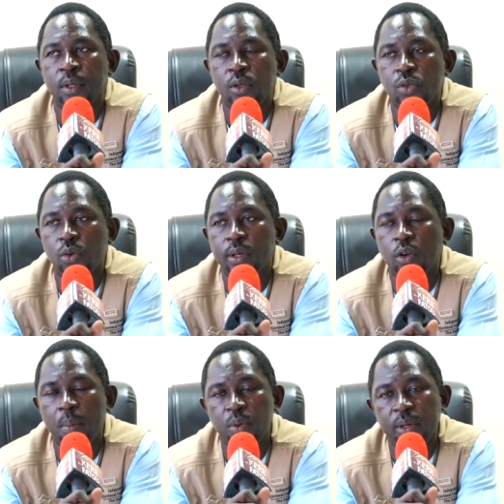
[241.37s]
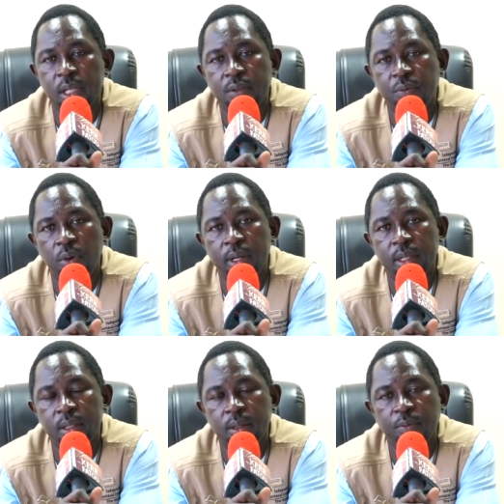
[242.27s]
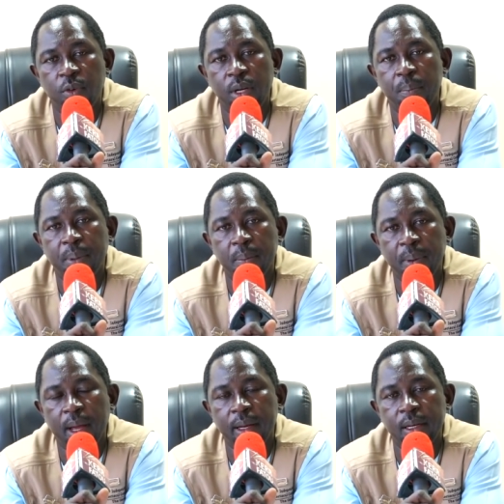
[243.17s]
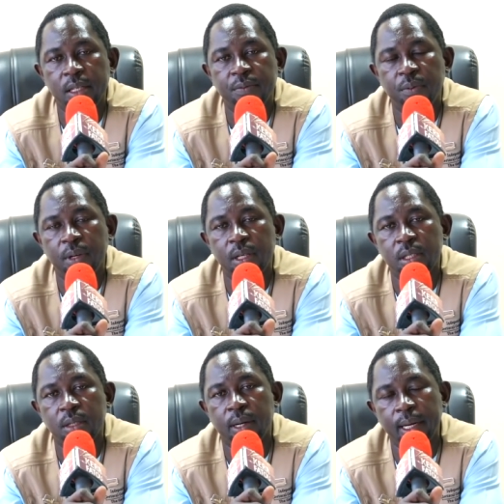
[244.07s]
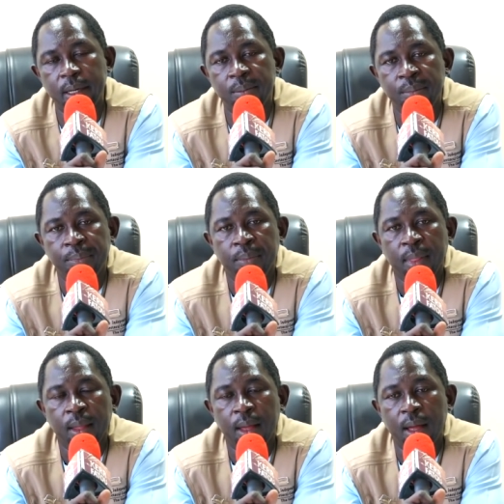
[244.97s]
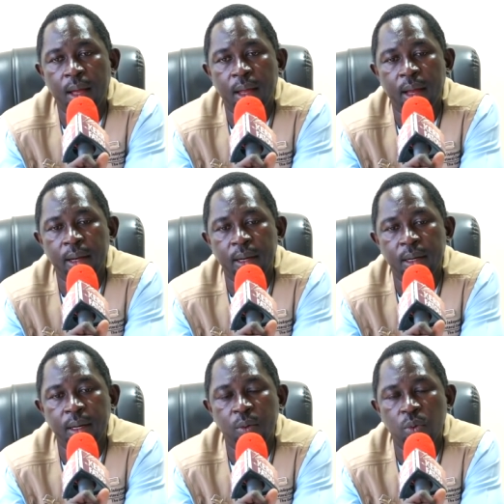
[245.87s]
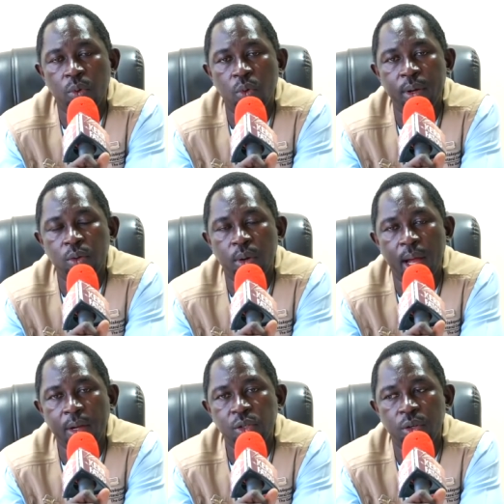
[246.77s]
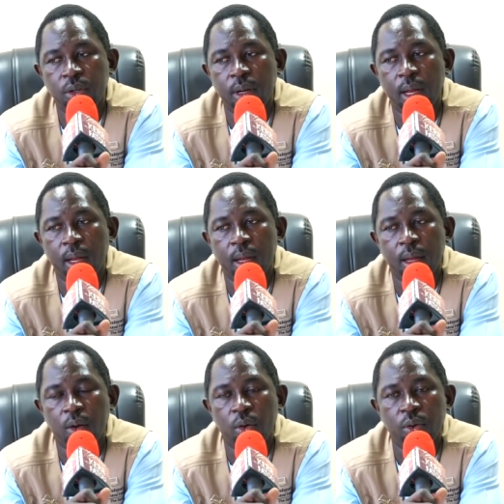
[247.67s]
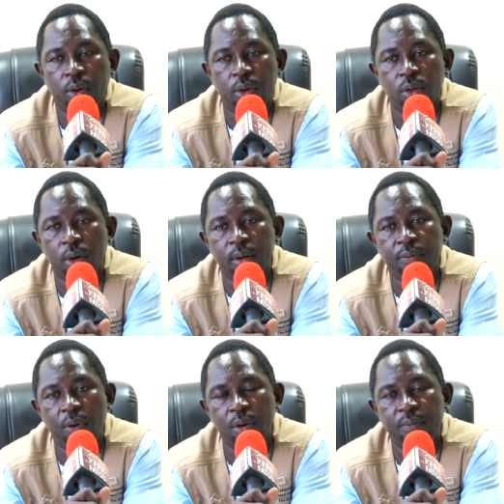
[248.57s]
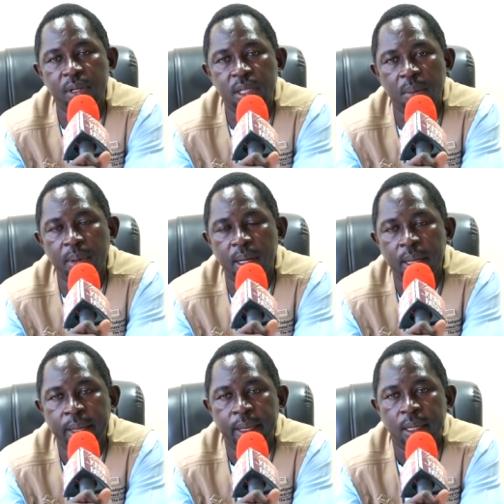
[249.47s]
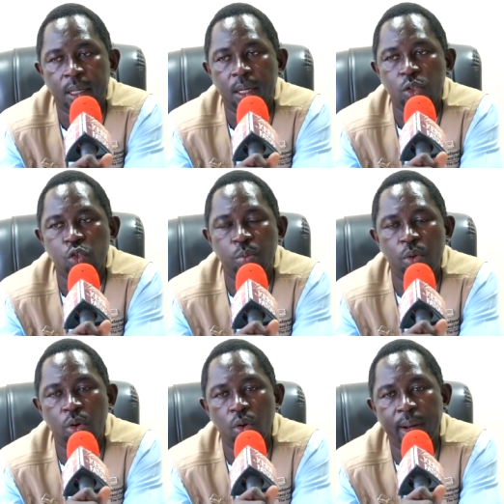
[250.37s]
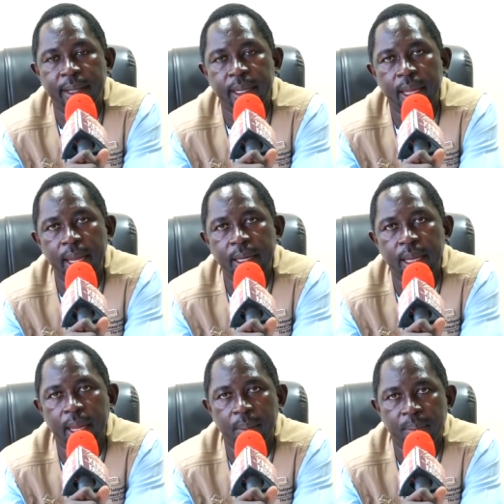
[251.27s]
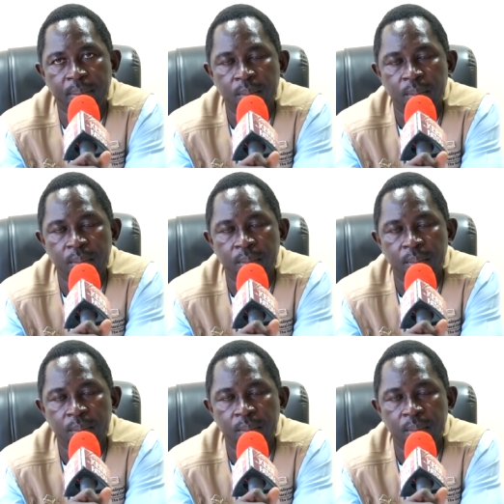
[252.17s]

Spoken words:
So the commission is fully prepared. It is ready, and it will go into action on the 4th of December. That's tomorrow at 8 a.m.